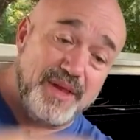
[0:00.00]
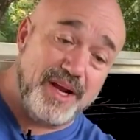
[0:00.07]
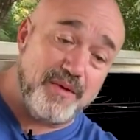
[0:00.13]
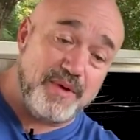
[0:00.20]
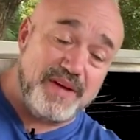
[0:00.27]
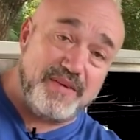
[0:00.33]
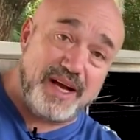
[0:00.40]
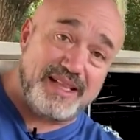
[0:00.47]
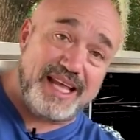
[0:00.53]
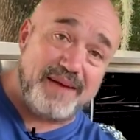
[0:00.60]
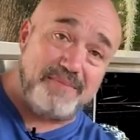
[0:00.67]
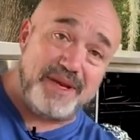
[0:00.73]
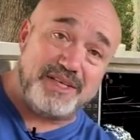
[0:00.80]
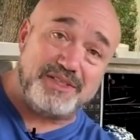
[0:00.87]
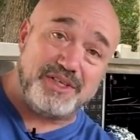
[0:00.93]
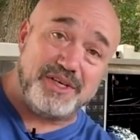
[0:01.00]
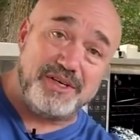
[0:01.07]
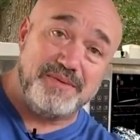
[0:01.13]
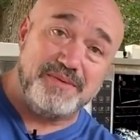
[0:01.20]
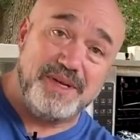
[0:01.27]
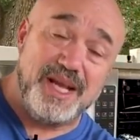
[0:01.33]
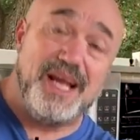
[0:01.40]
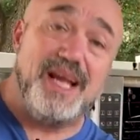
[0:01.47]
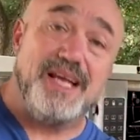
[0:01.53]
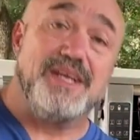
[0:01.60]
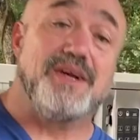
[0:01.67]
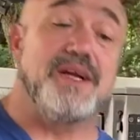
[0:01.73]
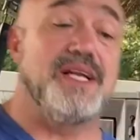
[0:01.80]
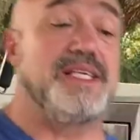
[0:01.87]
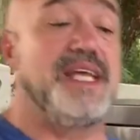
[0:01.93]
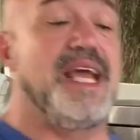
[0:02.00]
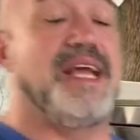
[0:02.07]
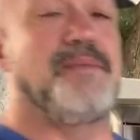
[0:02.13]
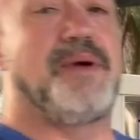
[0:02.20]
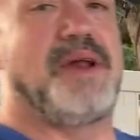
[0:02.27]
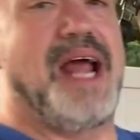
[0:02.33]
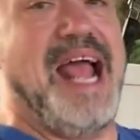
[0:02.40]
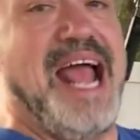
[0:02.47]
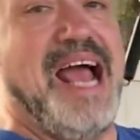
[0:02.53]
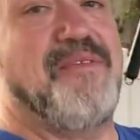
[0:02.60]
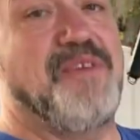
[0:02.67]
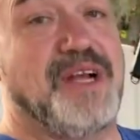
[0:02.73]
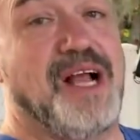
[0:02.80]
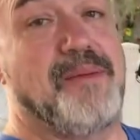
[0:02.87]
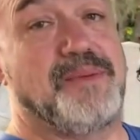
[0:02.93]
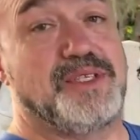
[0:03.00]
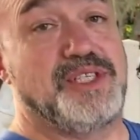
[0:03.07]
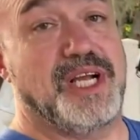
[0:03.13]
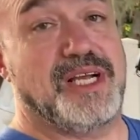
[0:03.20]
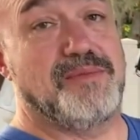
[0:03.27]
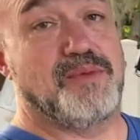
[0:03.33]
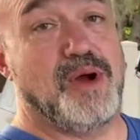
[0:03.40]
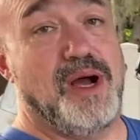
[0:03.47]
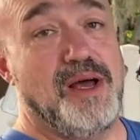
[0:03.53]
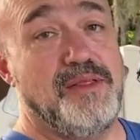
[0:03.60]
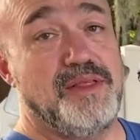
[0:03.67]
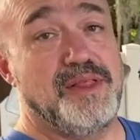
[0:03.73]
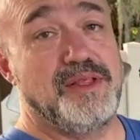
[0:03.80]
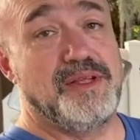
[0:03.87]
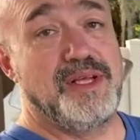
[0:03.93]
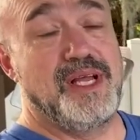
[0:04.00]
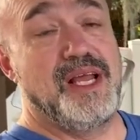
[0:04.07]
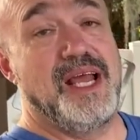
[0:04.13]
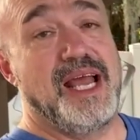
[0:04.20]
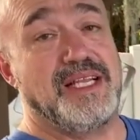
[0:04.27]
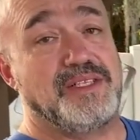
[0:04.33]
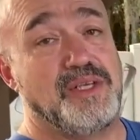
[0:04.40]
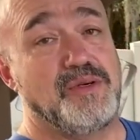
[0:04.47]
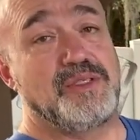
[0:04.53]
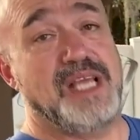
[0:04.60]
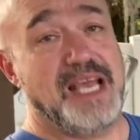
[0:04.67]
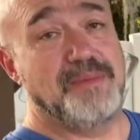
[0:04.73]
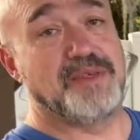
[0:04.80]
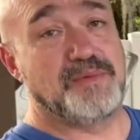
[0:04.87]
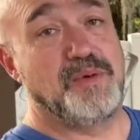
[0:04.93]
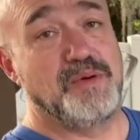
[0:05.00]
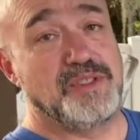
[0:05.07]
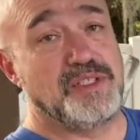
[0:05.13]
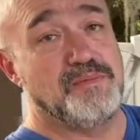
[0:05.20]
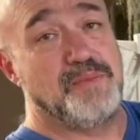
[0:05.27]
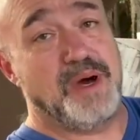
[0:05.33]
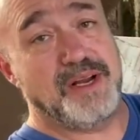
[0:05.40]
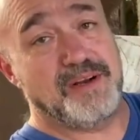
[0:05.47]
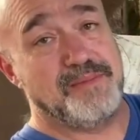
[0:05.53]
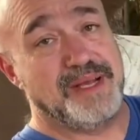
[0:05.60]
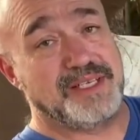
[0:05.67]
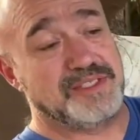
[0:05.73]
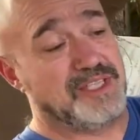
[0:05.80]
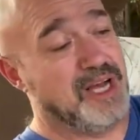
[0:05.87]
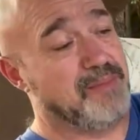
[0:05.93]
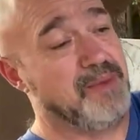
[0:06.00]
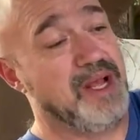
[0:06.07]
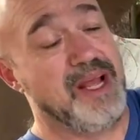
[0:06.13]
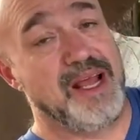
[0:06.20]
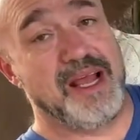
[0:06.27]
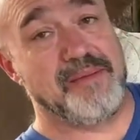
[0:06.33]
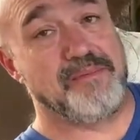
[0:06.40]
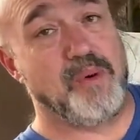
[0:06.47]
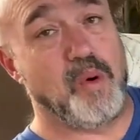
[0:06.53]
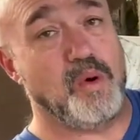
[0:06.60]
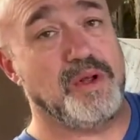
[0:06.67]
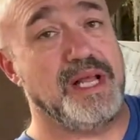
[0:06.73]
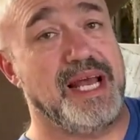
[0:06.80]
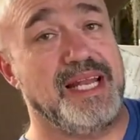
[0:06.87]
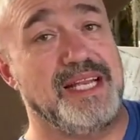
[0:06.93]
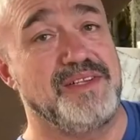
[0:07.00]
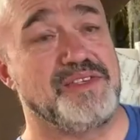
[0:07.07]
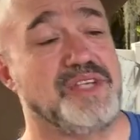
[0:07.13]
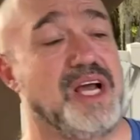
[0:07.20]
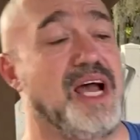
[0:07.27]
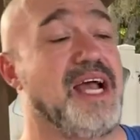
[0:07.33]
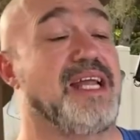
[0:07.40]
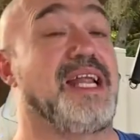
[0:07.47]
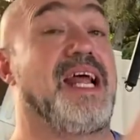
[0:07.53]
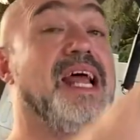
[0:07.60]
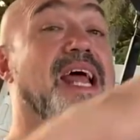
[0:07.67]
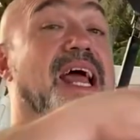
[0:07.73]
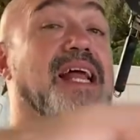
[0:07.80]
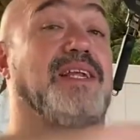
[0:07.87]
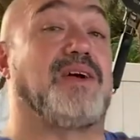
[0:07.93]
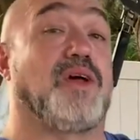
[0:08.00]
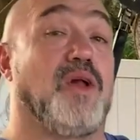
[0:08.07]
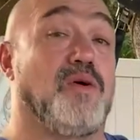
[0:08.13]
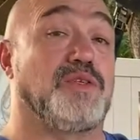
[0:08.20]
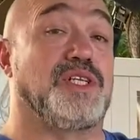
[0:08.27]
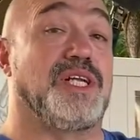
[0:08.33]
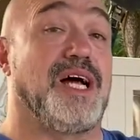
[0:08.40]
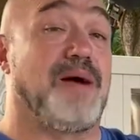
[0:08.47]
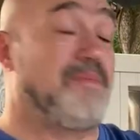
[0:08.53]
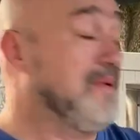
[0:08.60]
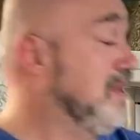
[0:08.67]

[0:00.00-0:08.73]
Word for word: there where you've got that mixture, you're gonna take about a half a cup of chicken broth and two tablespoons of butter mixed up and pour that inside and close it up.